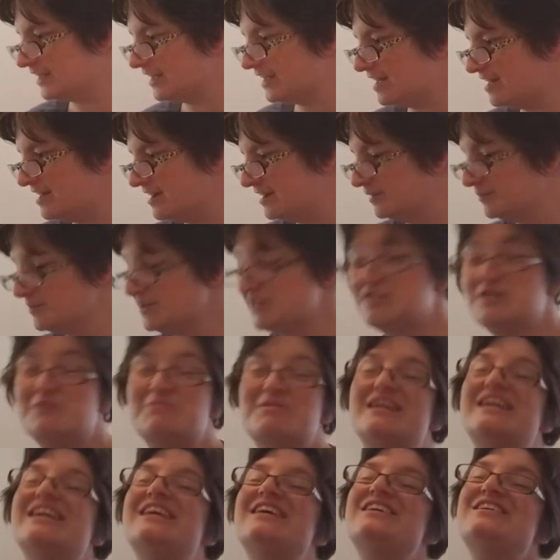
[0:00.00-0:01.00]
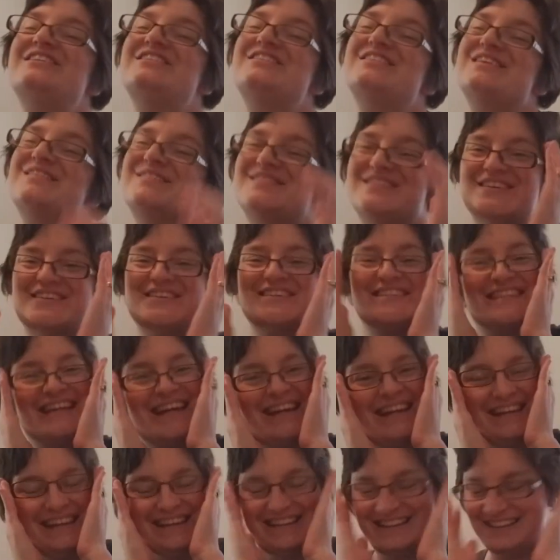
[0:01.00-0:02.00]
And it'll be super cute. I'm so
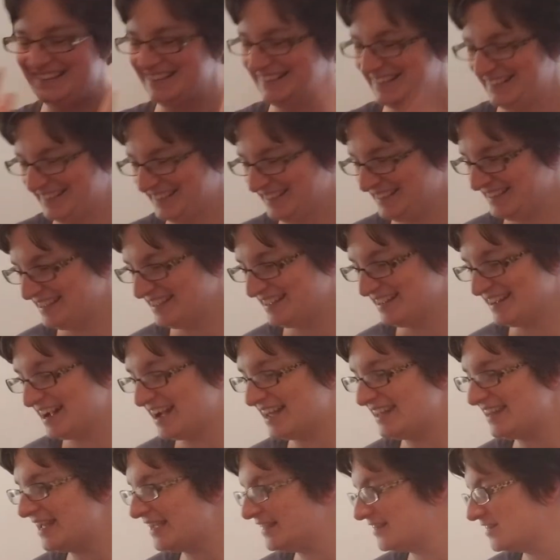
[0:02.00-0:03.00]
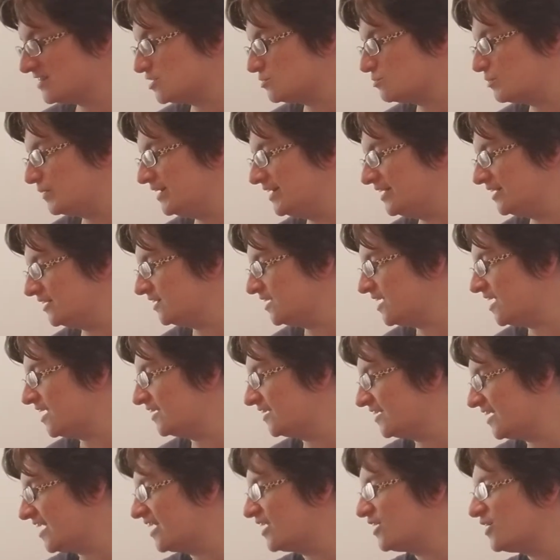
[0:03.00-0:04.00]
excited. I like this beanie a
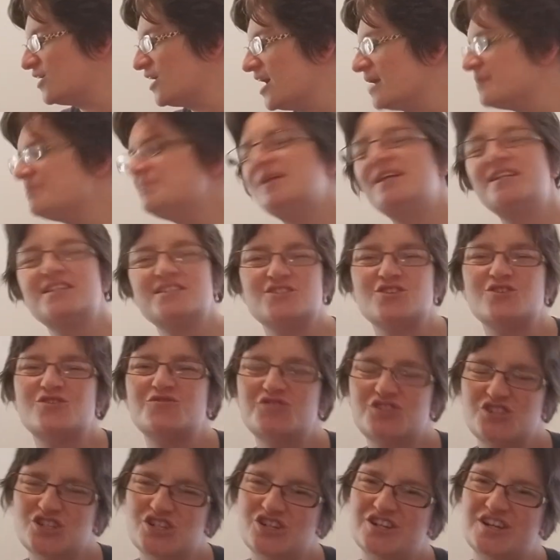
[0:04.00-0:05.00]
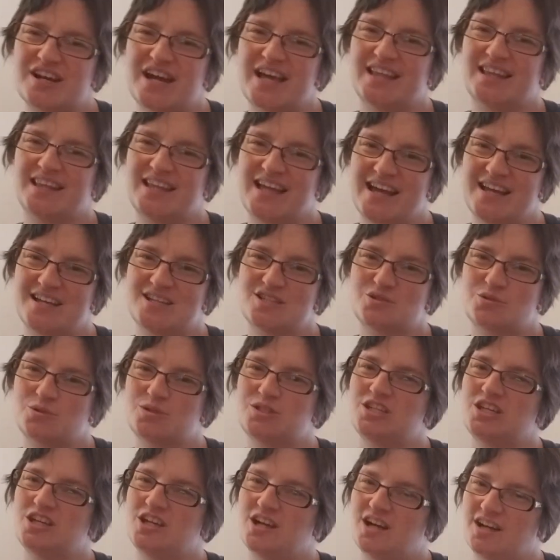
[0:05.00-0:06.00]
lot. I'm not so sure I like
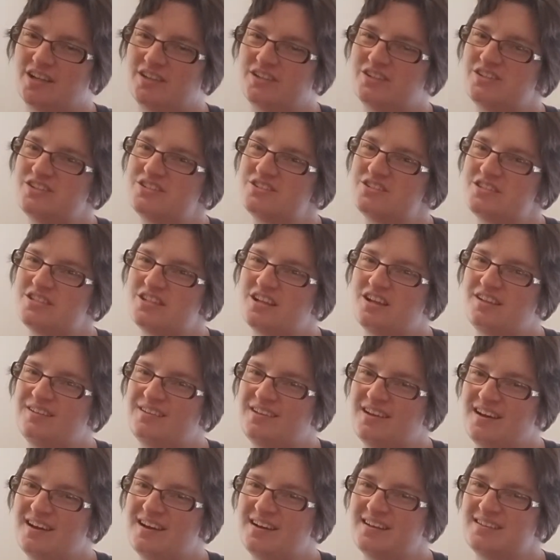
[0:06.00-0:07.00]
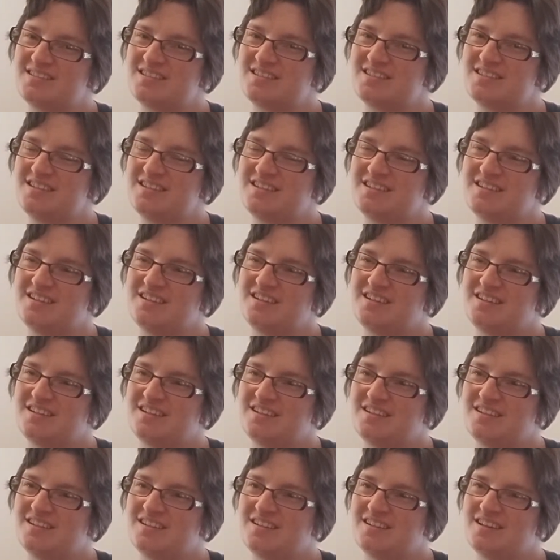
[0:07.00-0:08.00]
switching colors a lot.
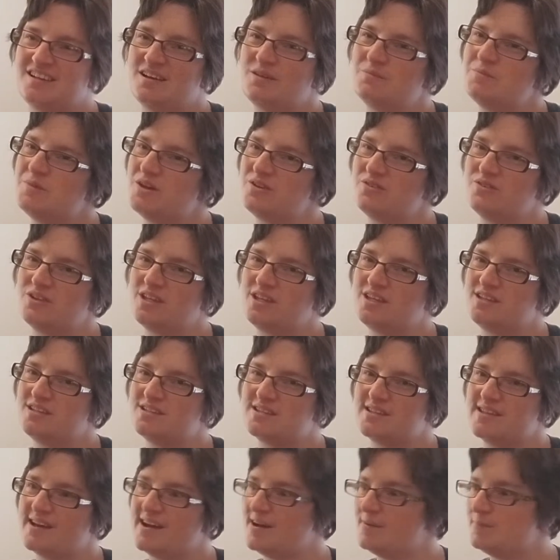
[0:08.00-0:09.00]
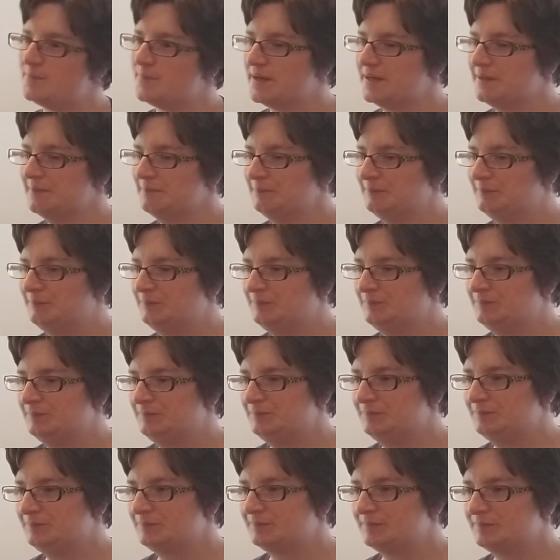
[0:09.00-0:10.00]
I'm not really into that, but
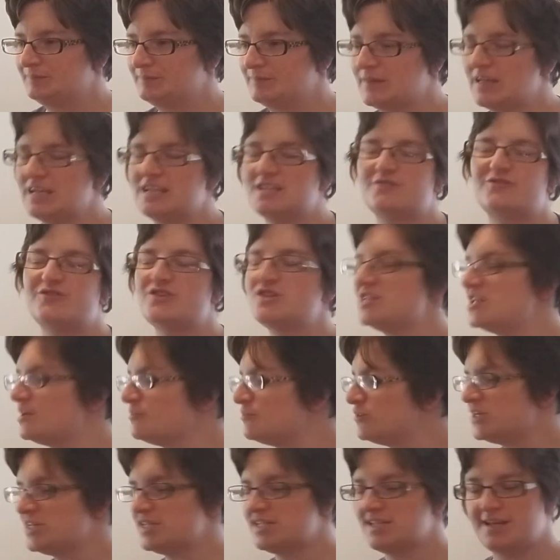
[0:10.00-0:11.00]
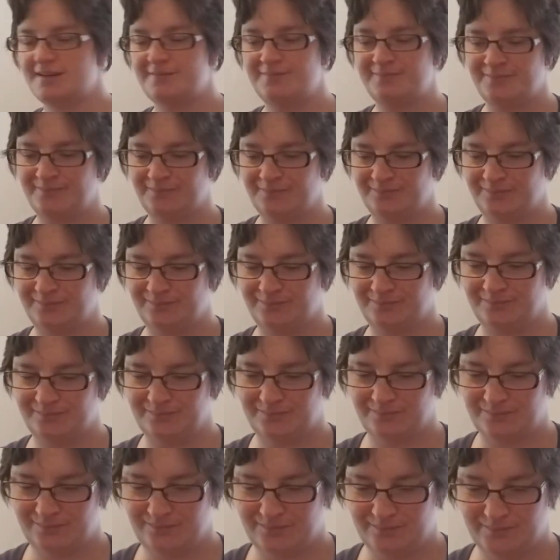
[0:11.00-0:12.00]
because for some reason,
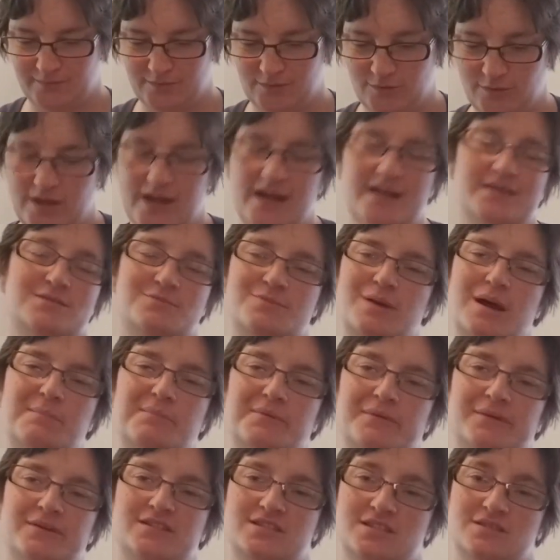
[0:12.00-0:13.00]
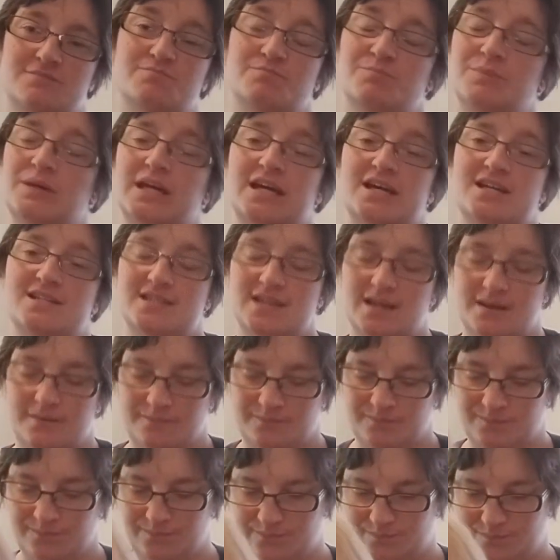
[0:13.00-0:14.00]
well, it's probably because I'm